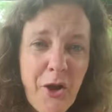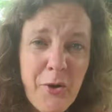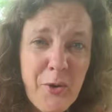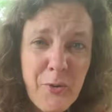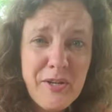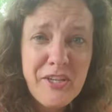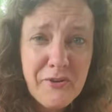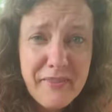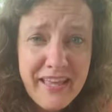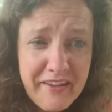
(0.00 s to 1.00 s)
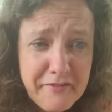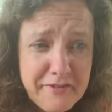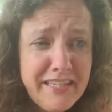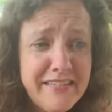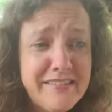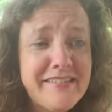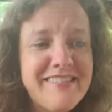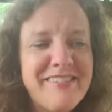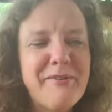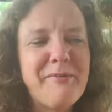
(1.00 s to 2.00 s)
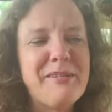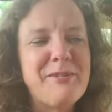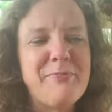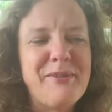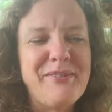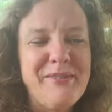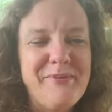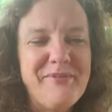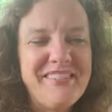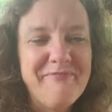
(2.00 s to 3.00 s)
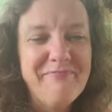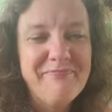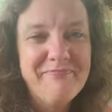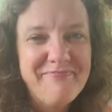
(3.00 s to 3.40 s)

No, you're the eldest, whispered Susan.